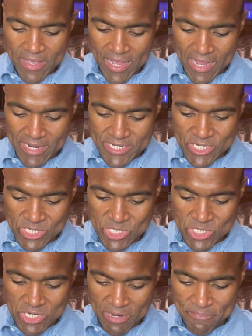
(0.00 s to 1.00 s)
I
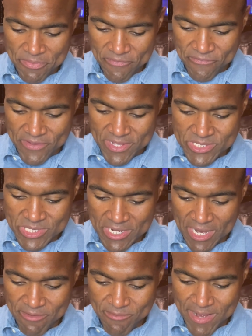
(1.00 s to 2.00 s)
just jumped the fence and
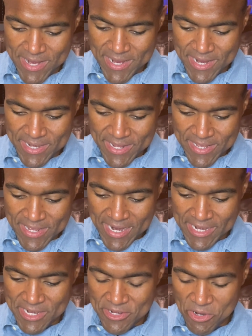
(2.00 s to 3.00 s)
I ran. I
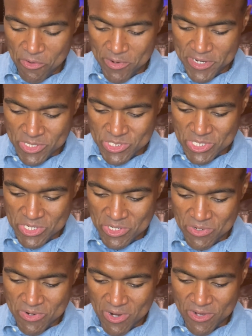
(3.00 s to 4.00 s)
didn't know what else to
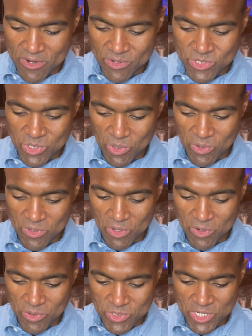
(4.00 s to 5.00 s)
do, Arco told
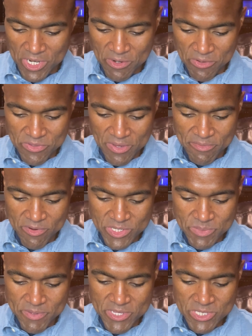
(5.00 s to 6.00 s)
local channel
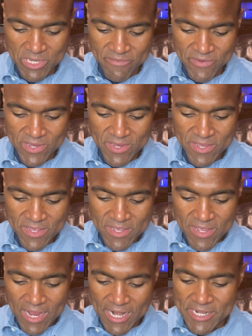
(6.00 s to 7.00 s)
WSB TV.
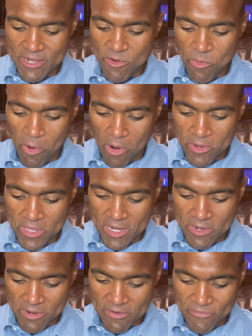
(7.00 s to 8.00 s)
I didn't walk in
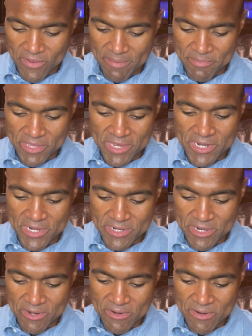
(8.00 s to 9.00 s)
on a family eating
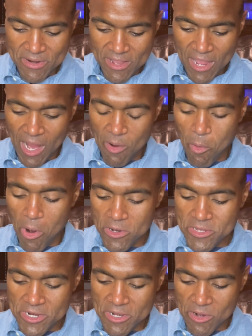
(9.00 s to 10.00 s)
dinner. I
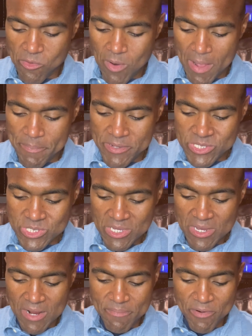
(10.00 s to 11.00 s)
walked in on weapons,
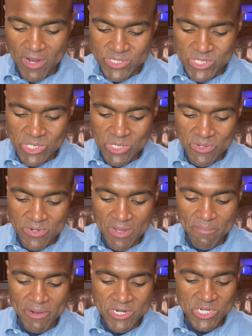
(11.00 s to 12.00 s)
a prostitute, a
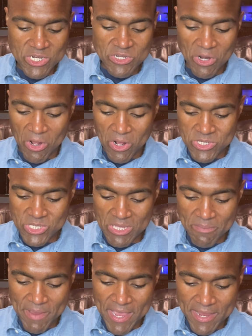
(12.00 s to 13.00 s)
bunch of dogs in the
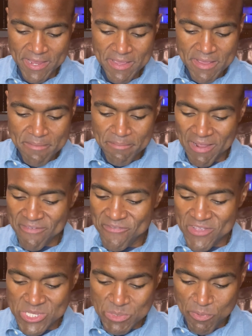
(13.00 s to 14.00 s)
back, my
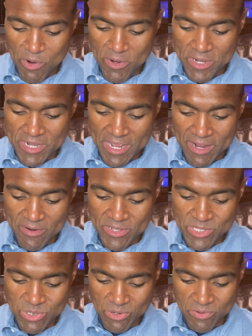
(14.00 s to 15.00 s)
fence broken down, he
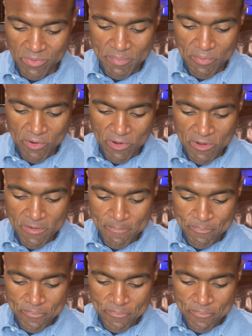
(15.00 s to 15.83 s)
told a reporter.